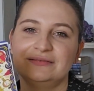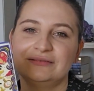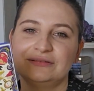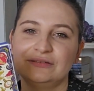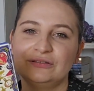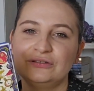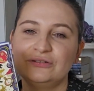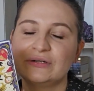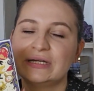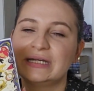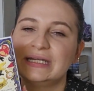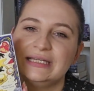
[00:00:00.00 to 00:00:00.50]

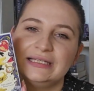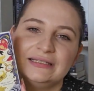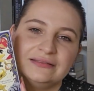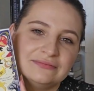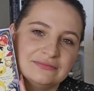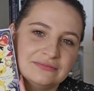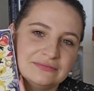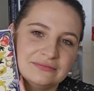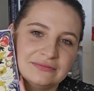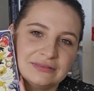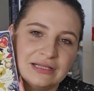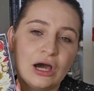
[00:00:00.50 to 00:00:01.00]
great,
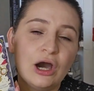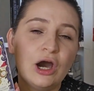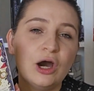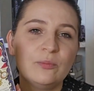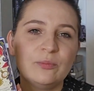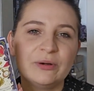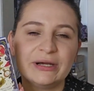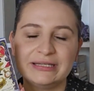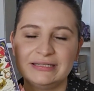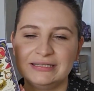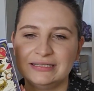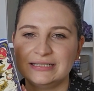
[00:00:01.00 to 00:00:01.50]

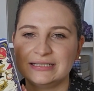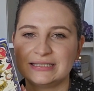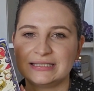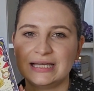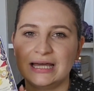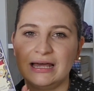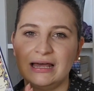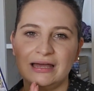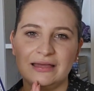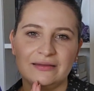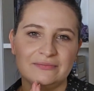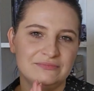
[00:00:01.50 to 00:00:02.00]
heartbreaking at
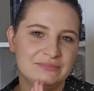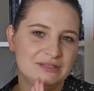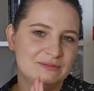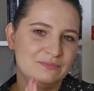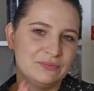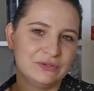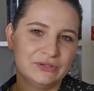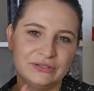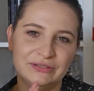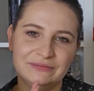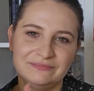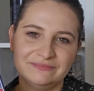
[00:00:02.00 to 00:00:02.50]
times,
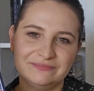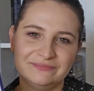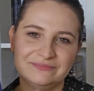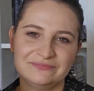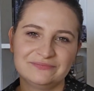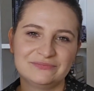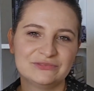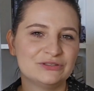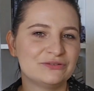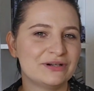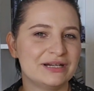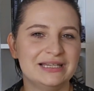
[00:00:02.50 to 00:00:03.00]
but
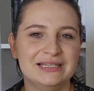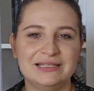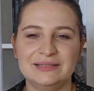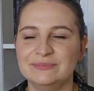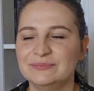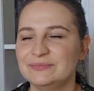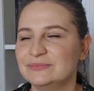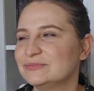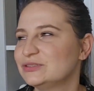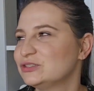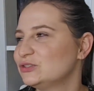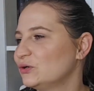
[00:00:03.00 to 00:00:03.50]
great
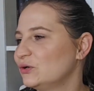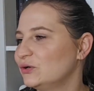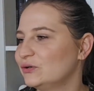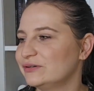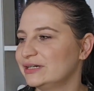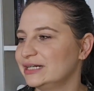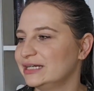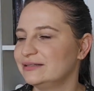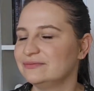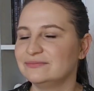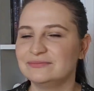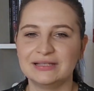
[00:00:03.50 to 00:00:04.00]

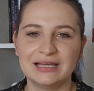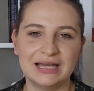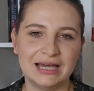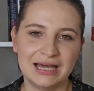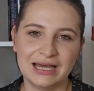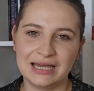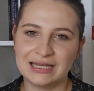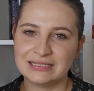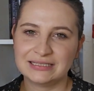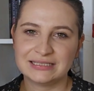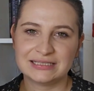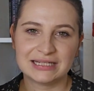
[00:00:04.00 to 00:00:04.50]
story,
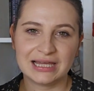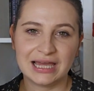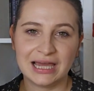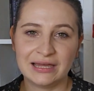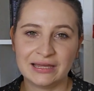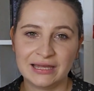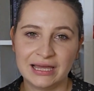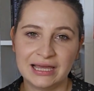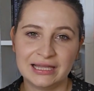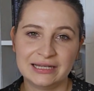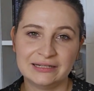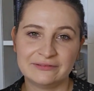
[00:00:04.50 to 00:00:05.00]
and I
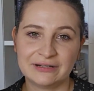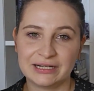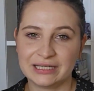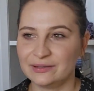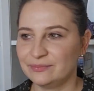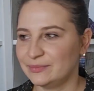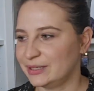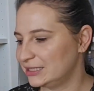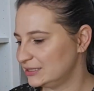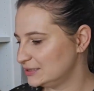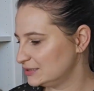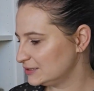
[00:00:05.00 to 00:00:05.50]
highly
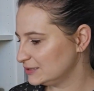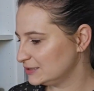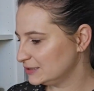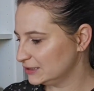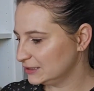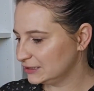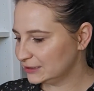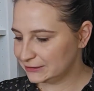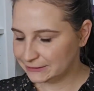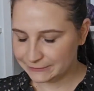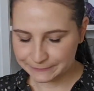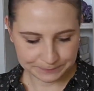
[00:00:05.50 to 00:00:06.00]
recommend.
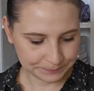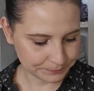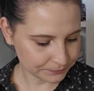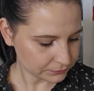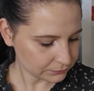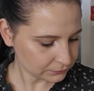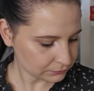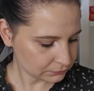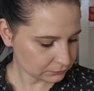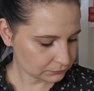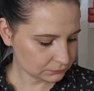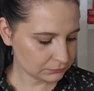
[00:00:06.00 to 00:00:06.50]

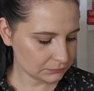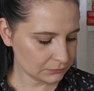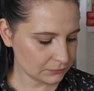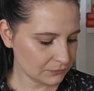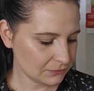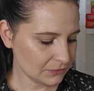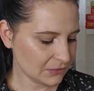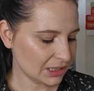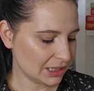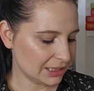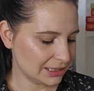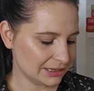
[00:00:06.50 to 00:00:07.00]

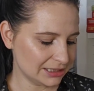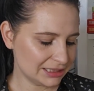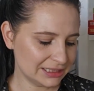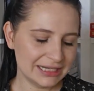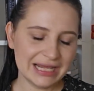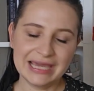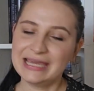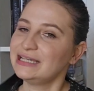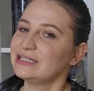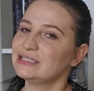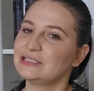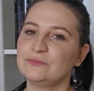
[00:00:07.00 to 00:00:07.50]
The
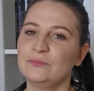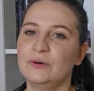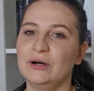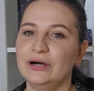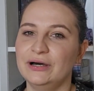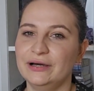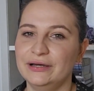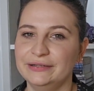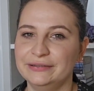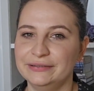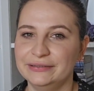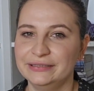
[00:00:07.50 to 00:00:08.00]
next
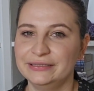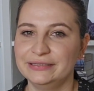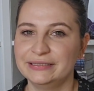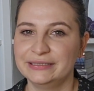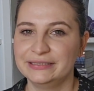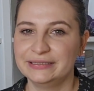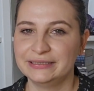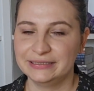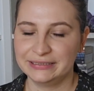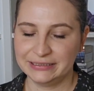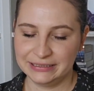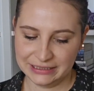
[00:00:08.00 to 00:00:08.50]
one
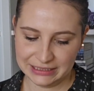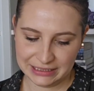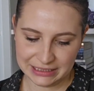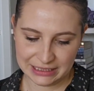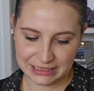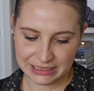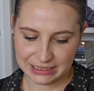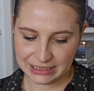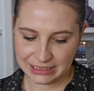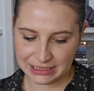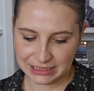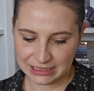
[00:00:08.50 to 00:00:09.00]

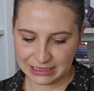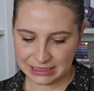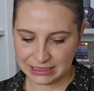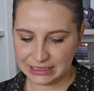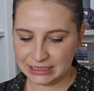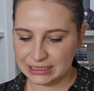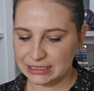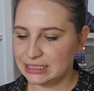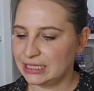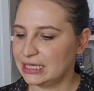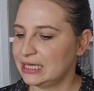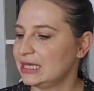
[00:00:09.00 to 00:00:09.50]

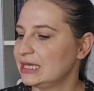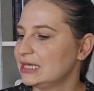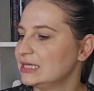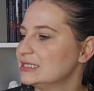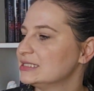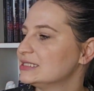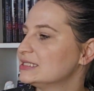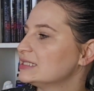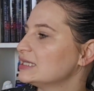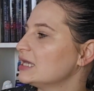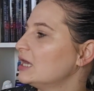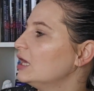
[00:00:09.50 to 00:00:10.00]

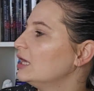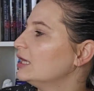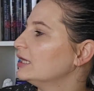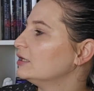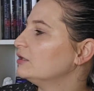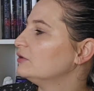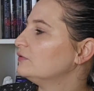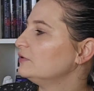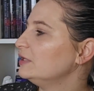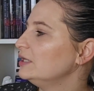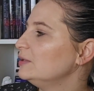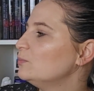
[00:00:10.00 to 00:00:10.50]
is
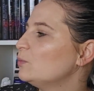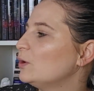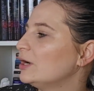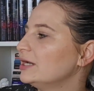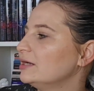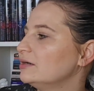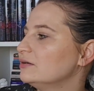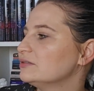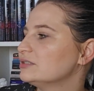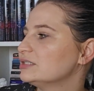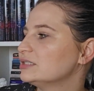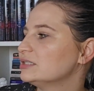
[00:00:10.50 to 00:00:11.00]

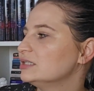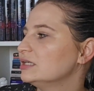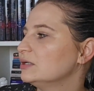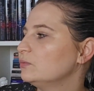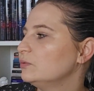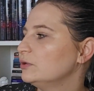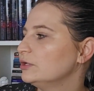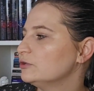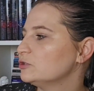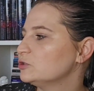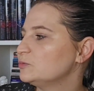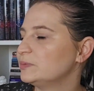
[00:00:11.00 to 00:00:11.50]
Greenwild, The
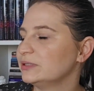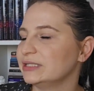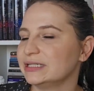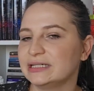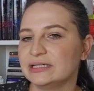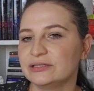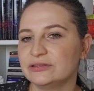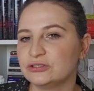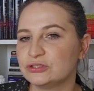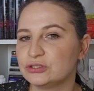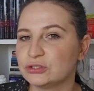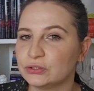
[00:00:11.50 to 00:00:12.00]
World
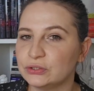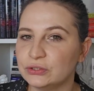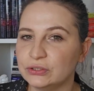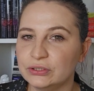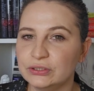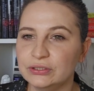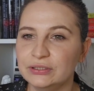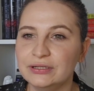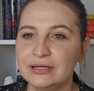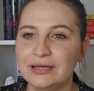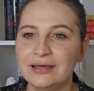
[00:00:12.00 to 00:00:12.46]
Behind the Door.